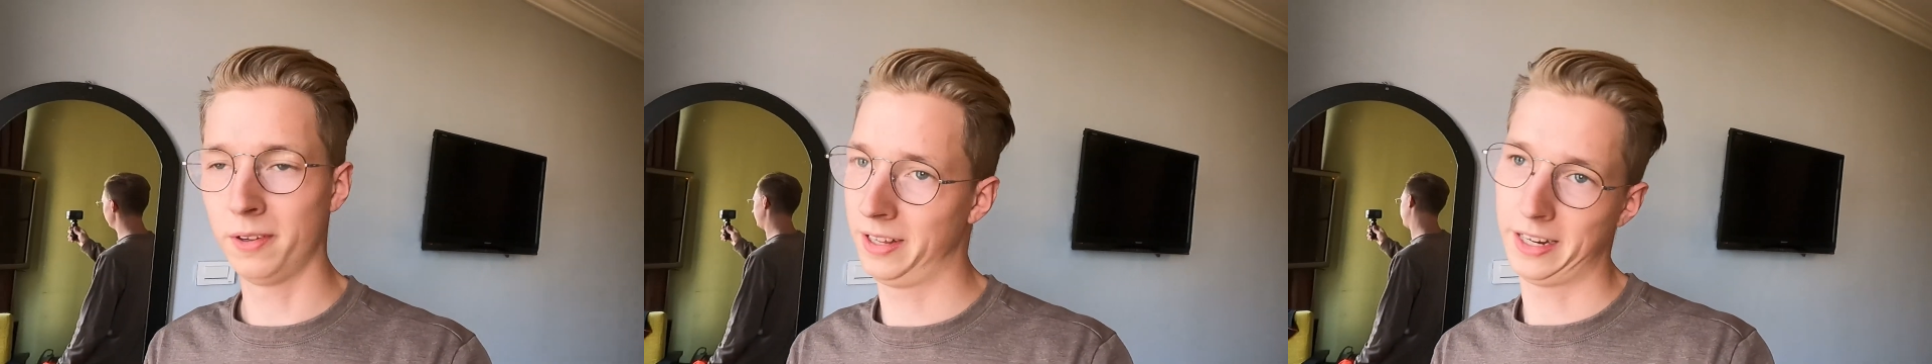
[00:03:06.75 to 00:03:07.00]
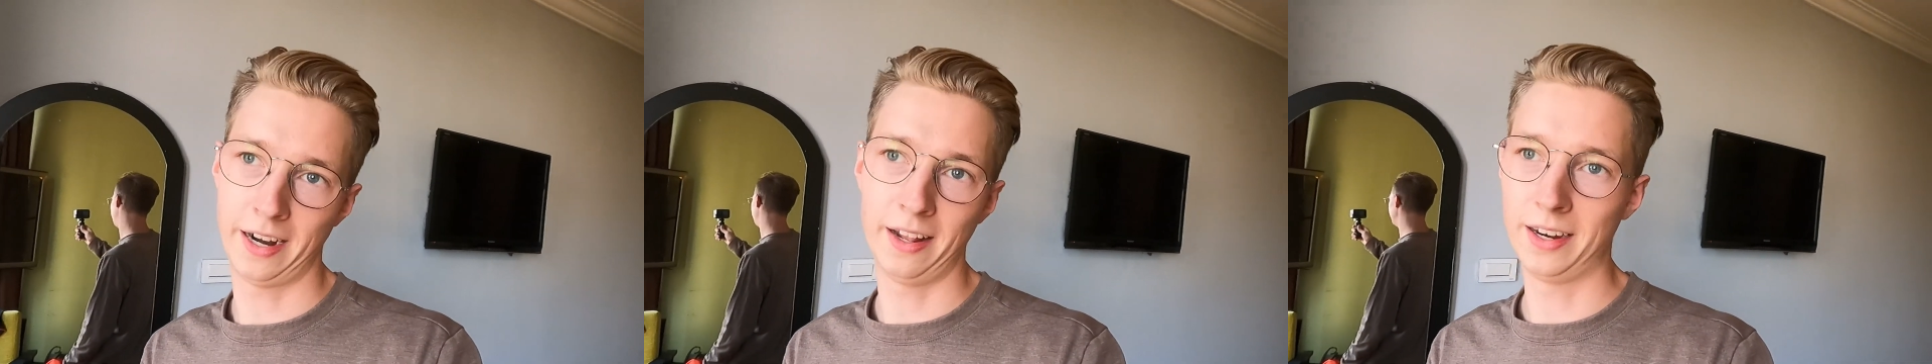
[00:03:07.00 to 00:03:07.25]

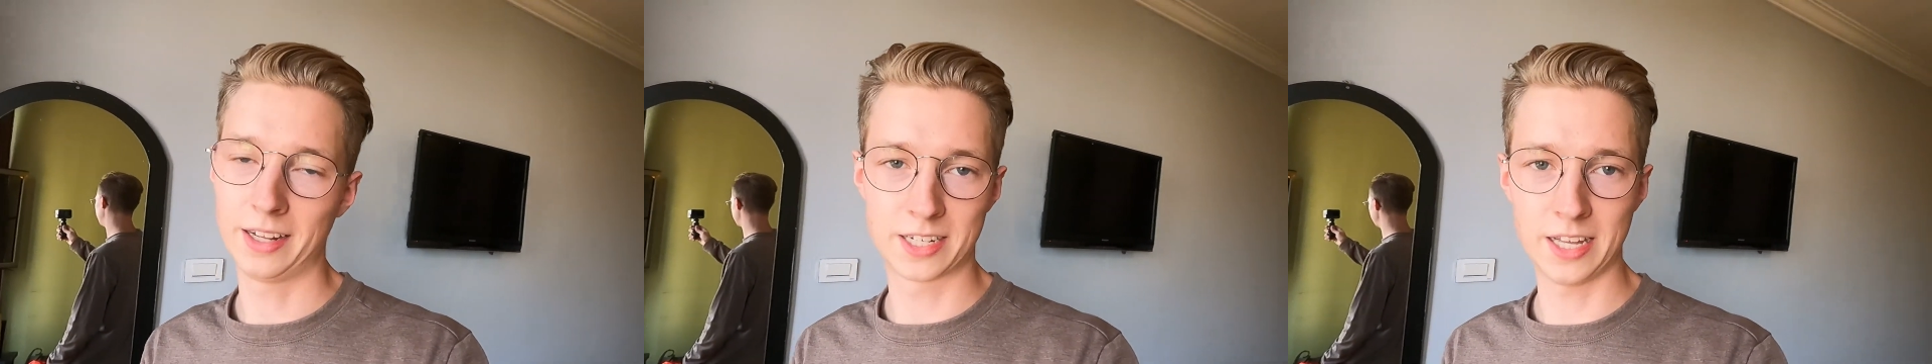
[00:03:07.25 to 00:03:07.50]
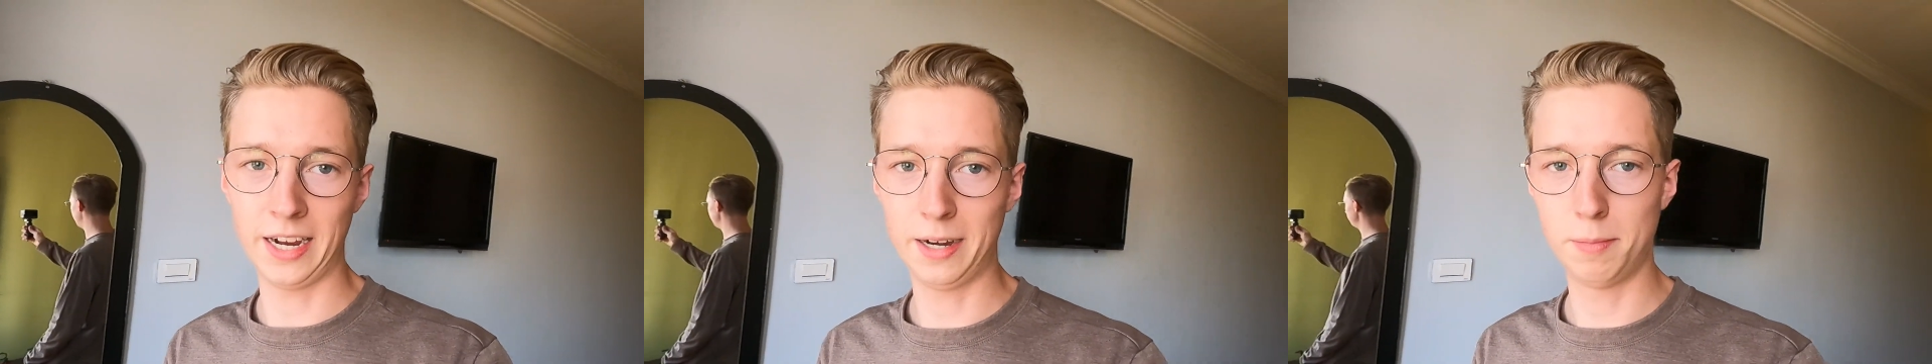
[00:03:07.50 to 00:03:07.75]
they kind of let it
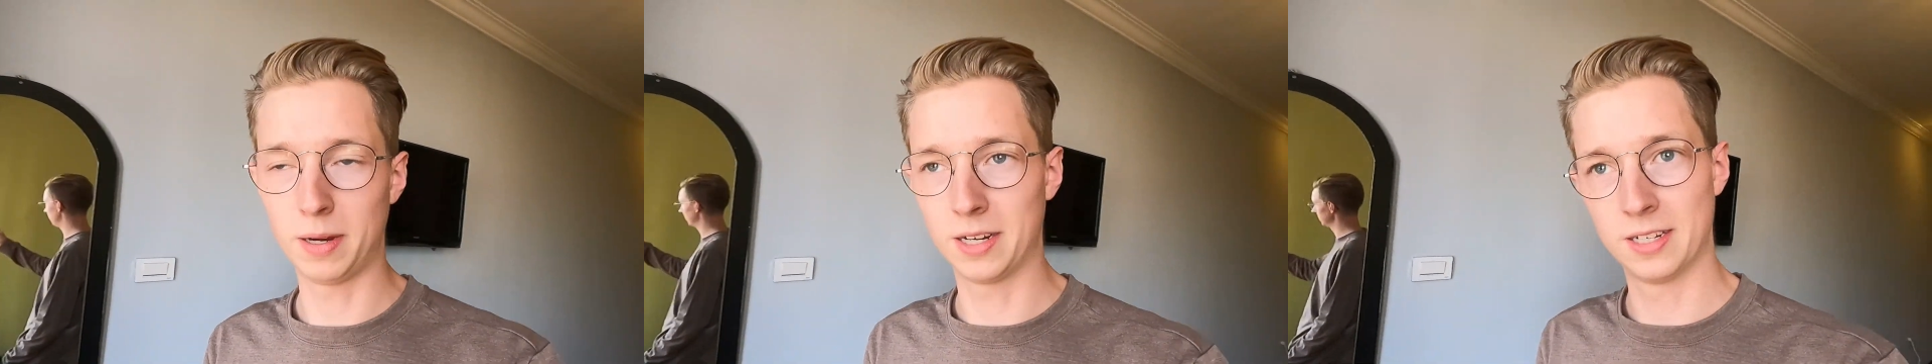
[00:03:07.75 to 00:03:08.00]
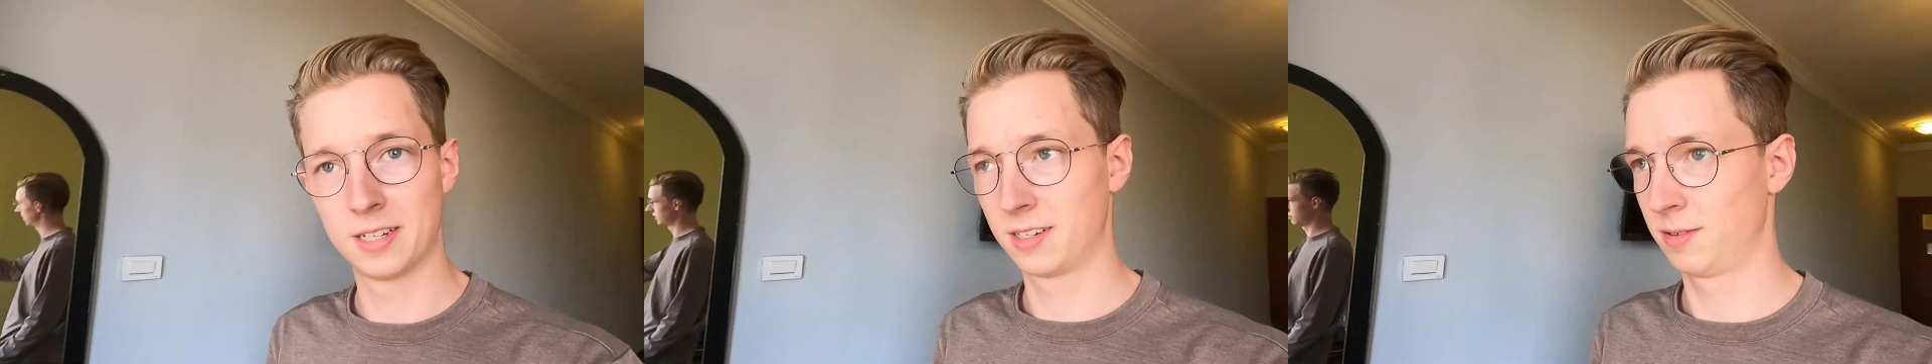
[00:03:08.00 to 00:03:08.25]
slide
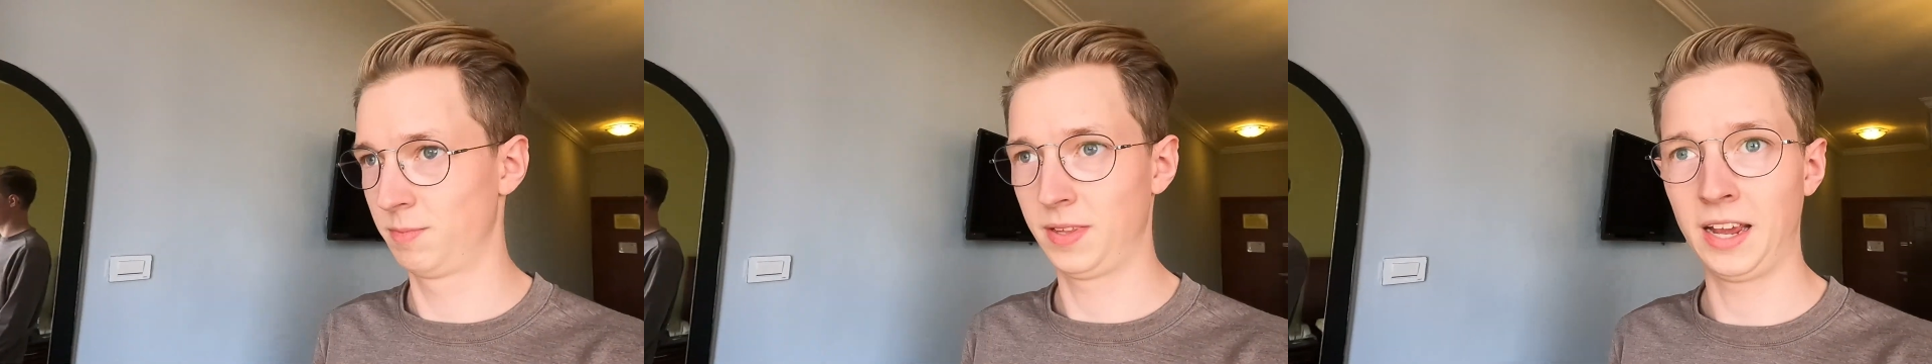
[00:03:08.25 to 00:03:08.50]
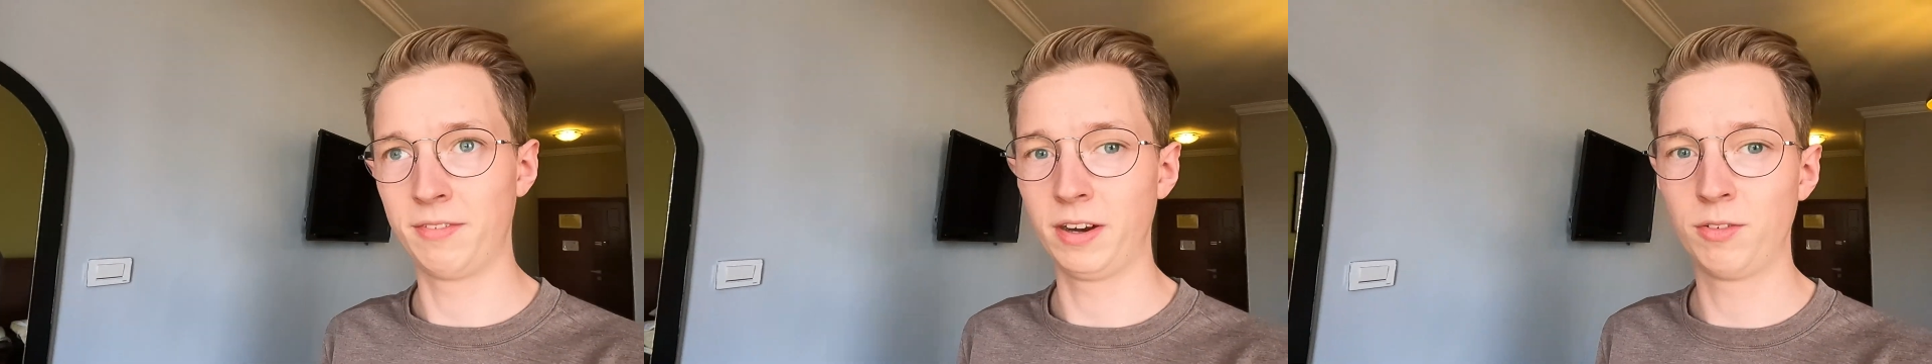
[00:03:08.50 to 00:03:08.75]
because
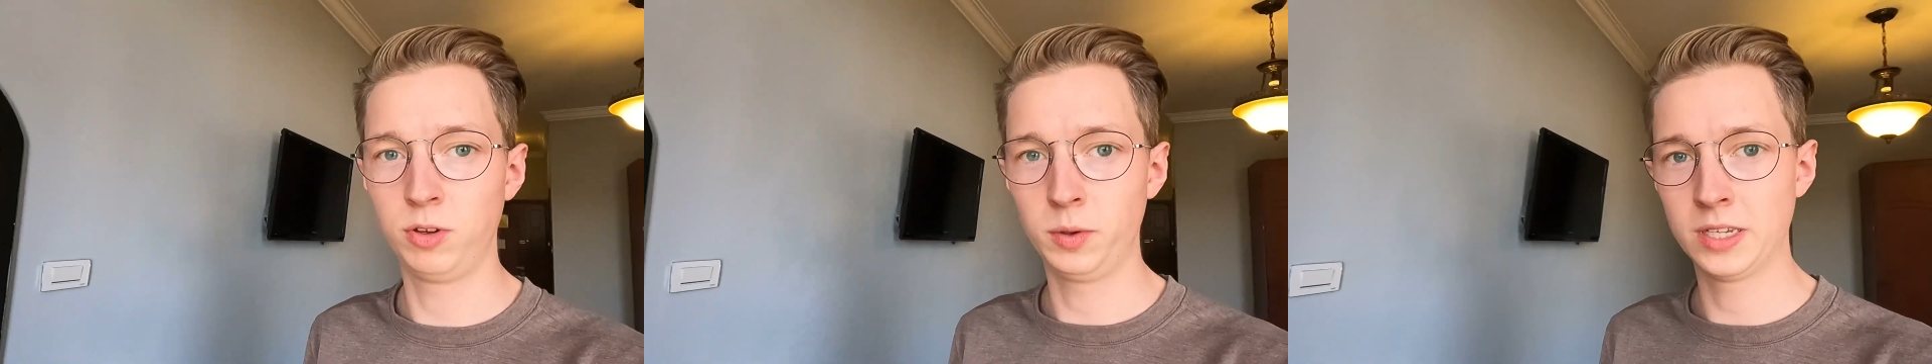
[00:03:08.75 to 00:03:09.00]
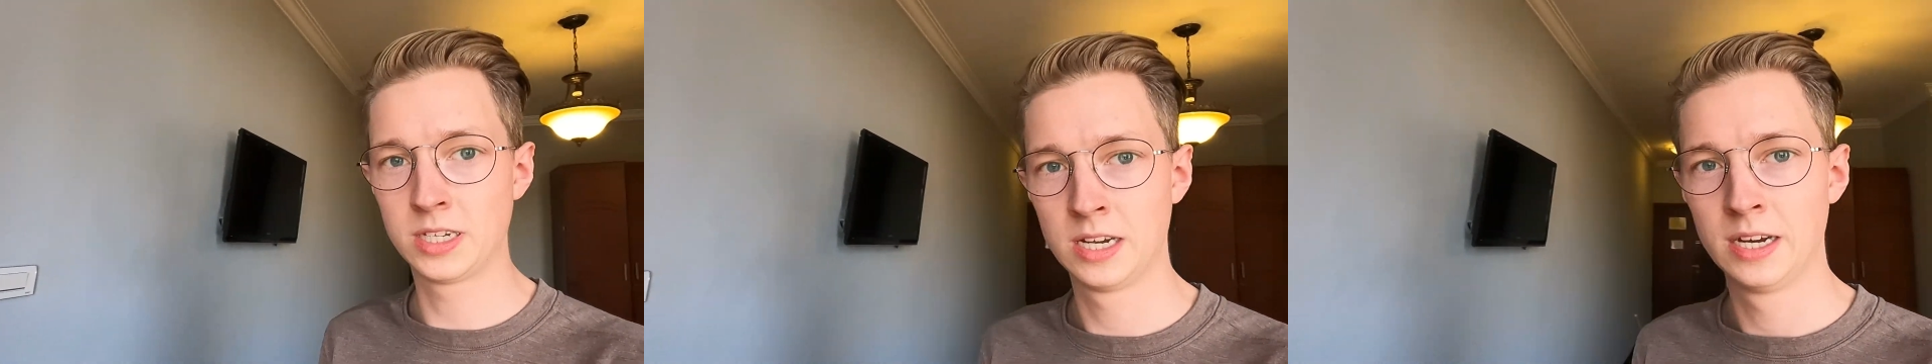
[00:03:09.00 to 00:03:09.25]
they have
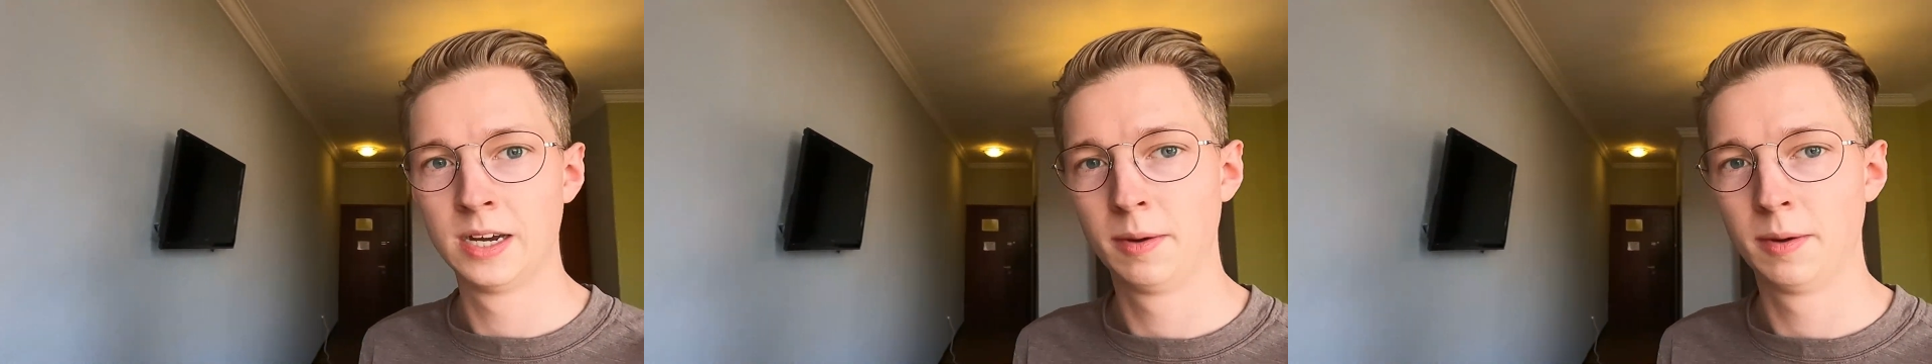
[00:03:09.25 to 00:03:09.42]
influence.